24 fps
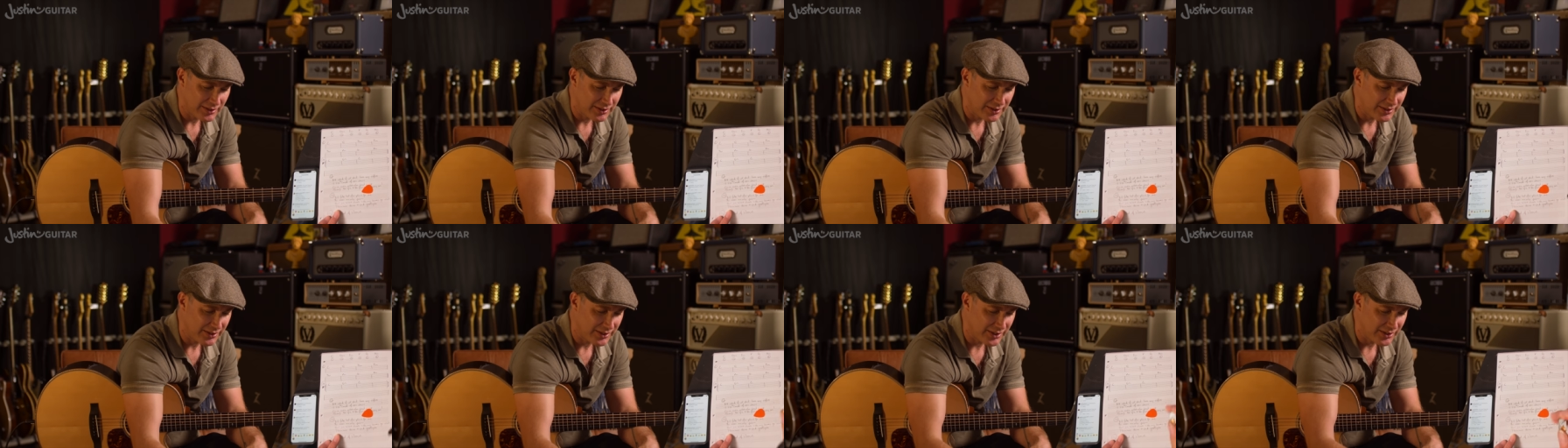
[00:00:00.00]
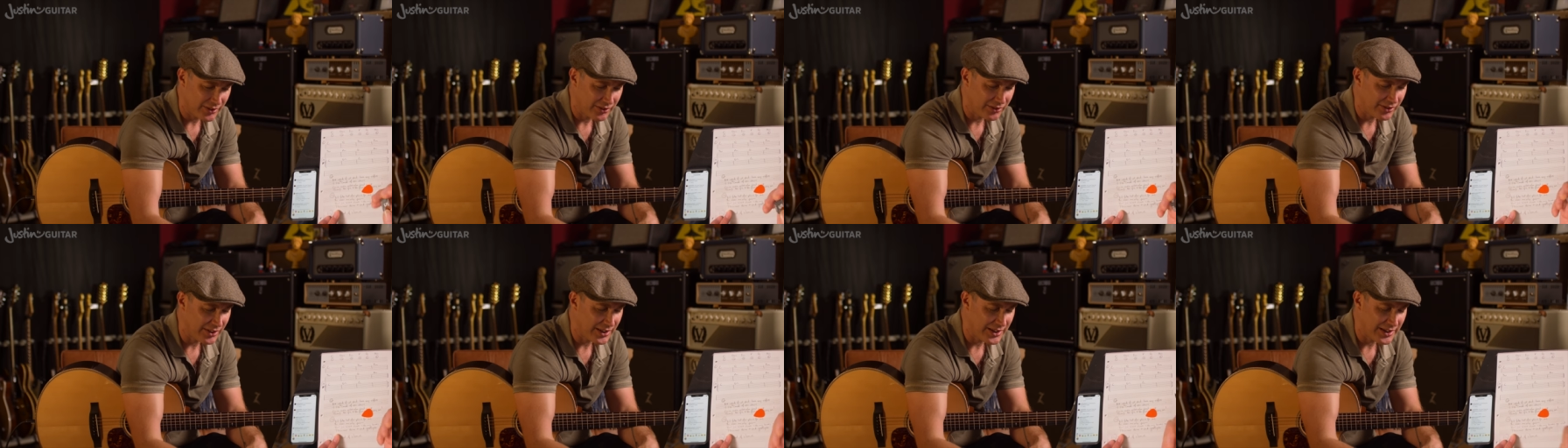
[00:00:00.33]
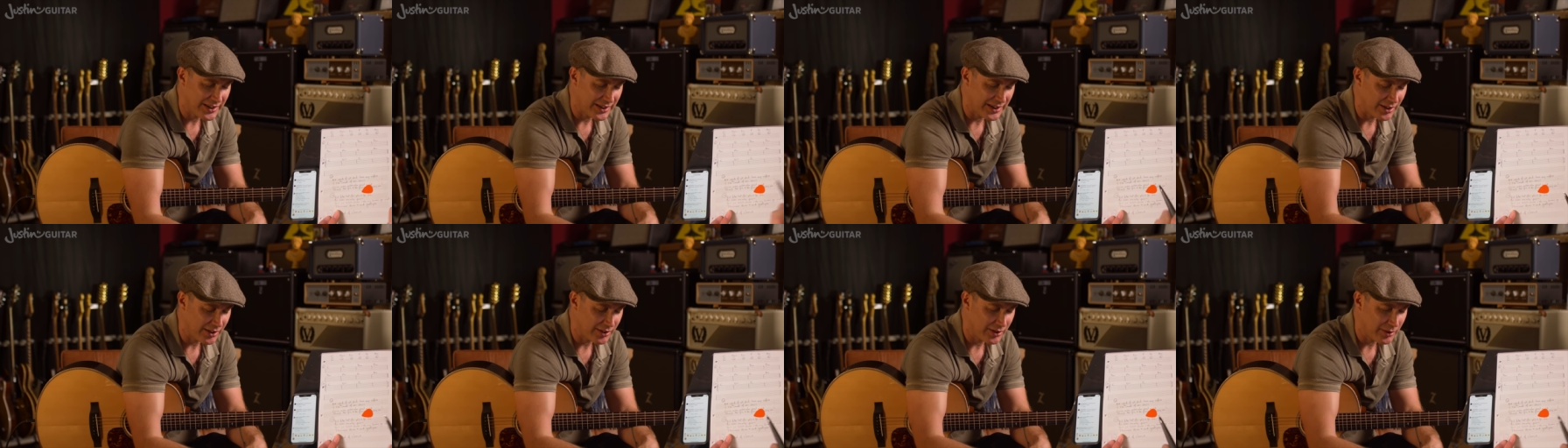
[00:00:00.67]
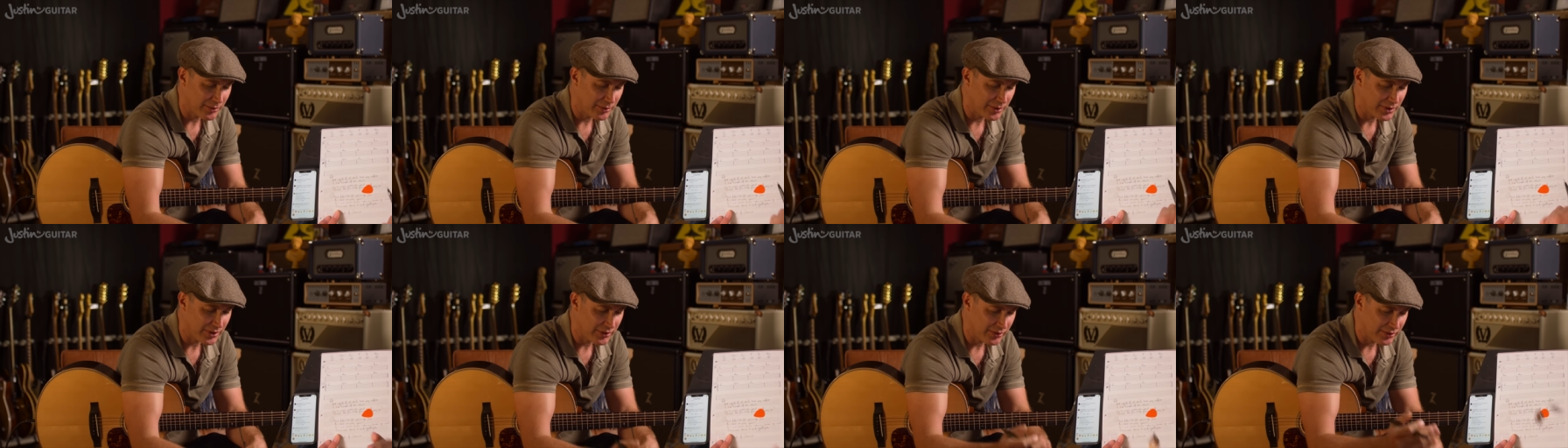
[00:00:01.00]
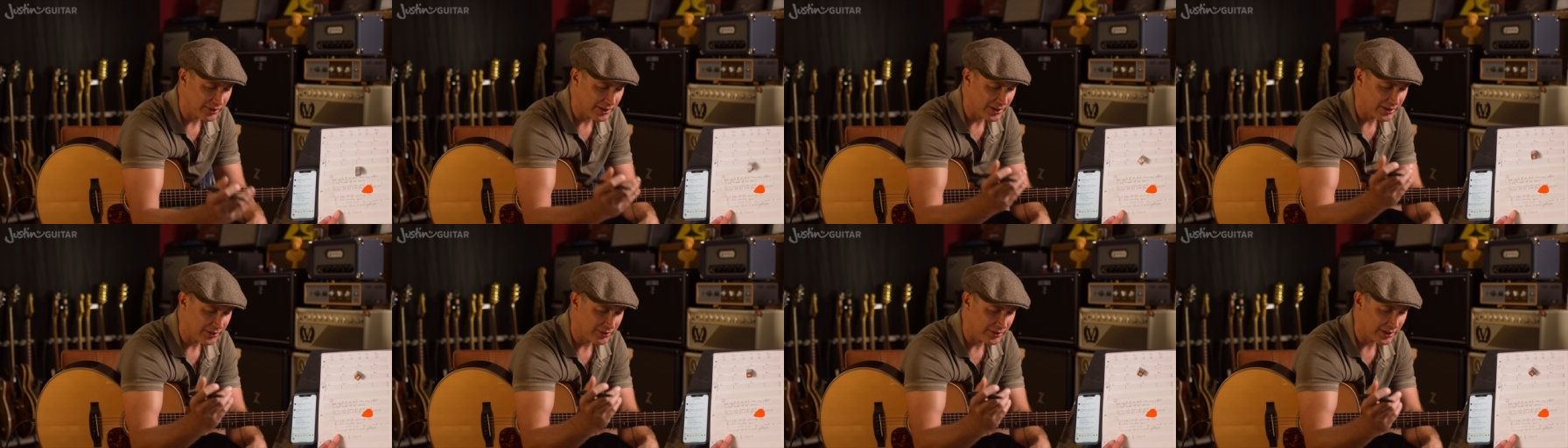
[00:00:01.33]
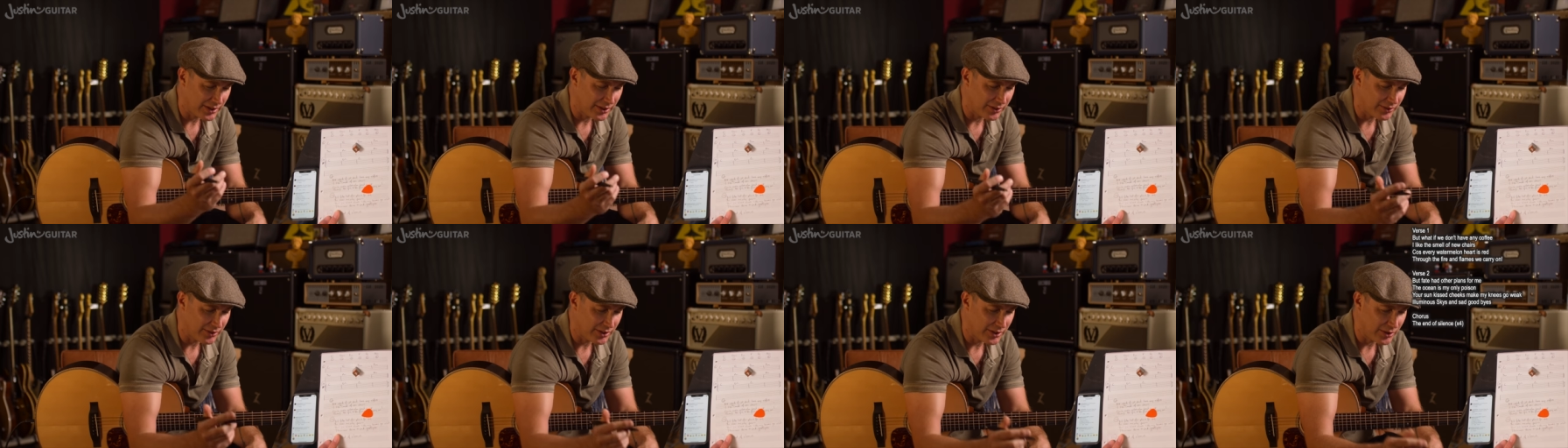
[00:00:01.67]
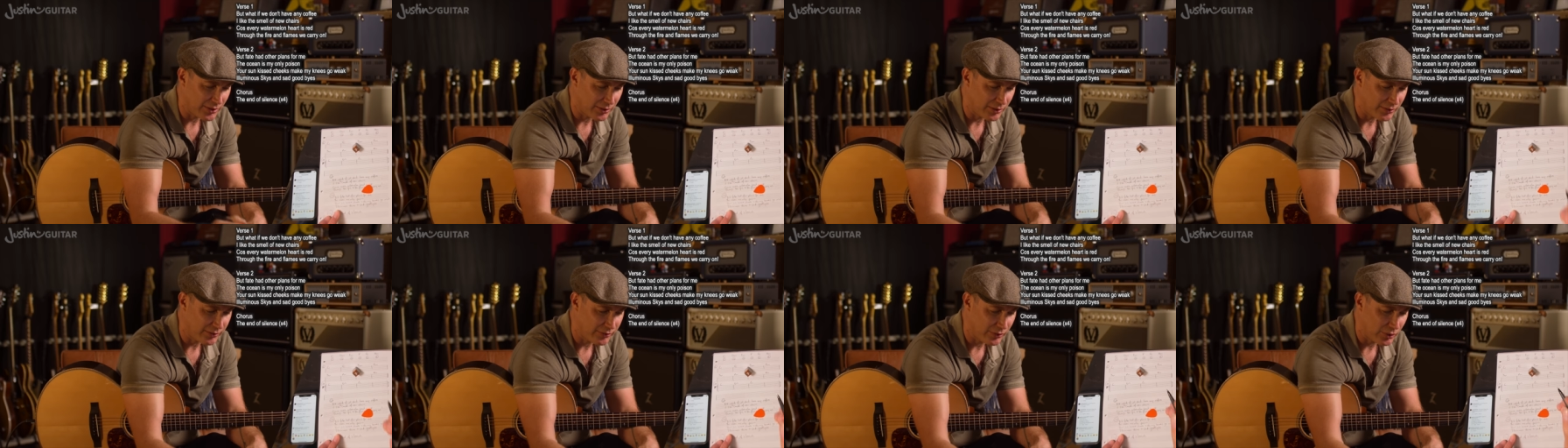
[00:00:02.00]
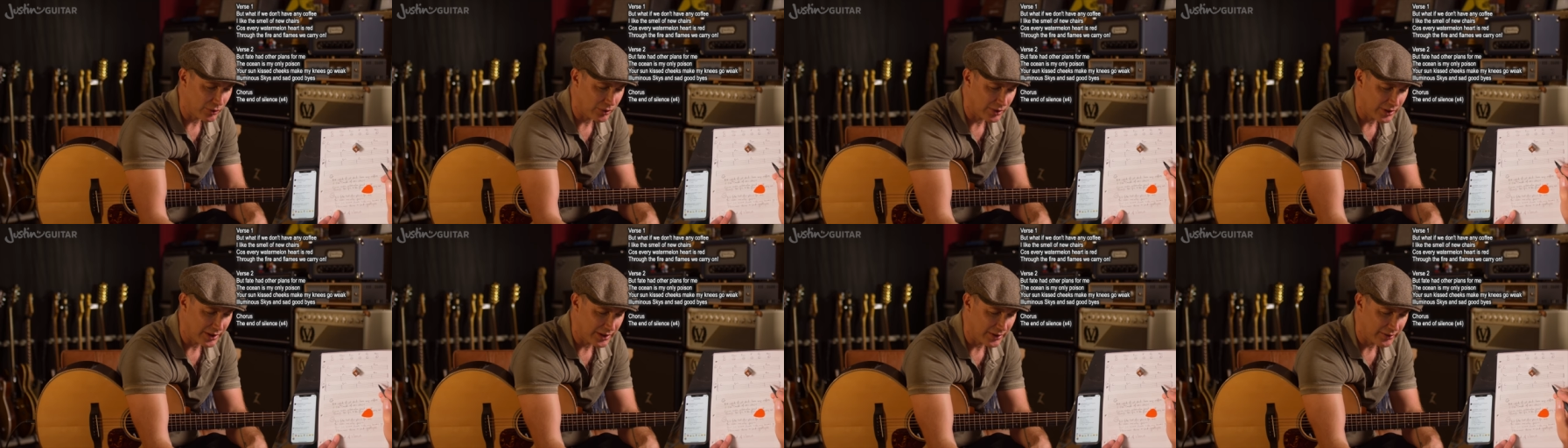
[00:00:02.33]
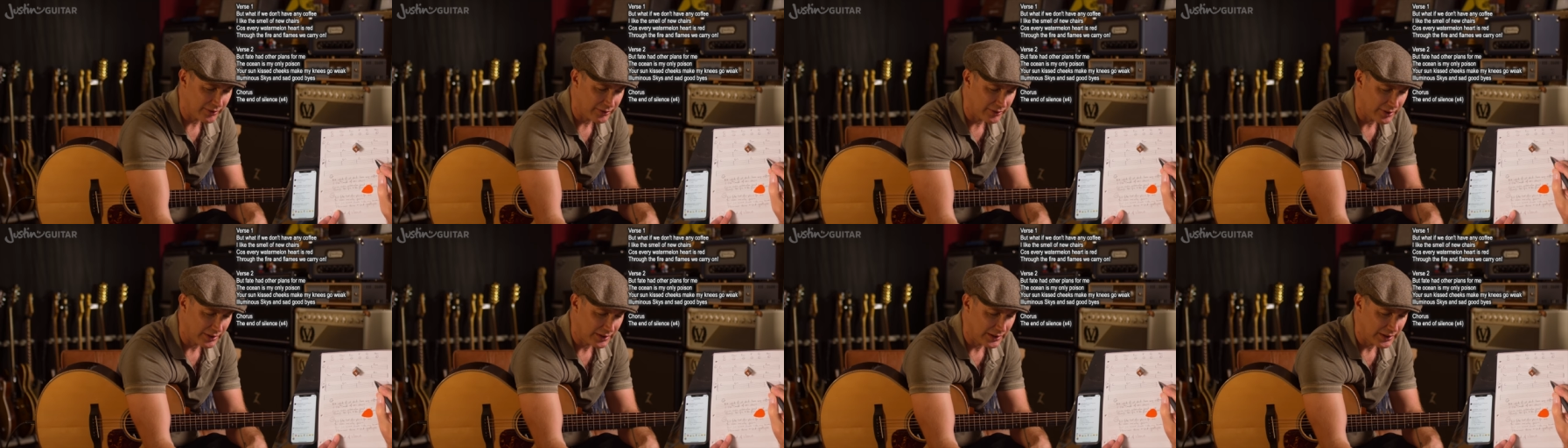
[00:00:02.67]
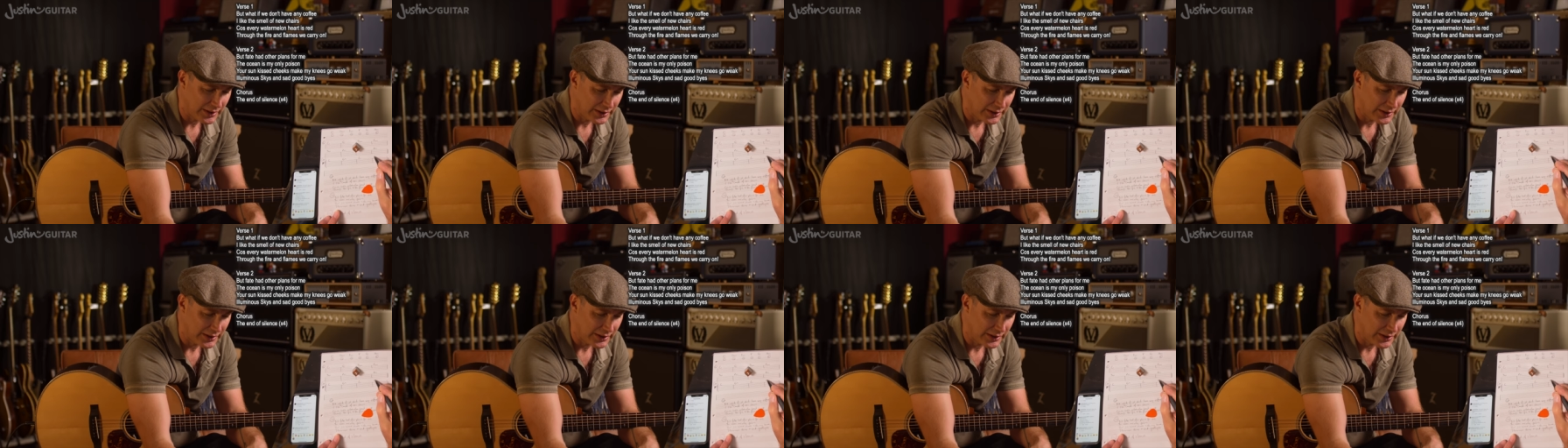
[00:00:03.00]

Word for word: And a C C again, I don't want a C, second C chord, four, F.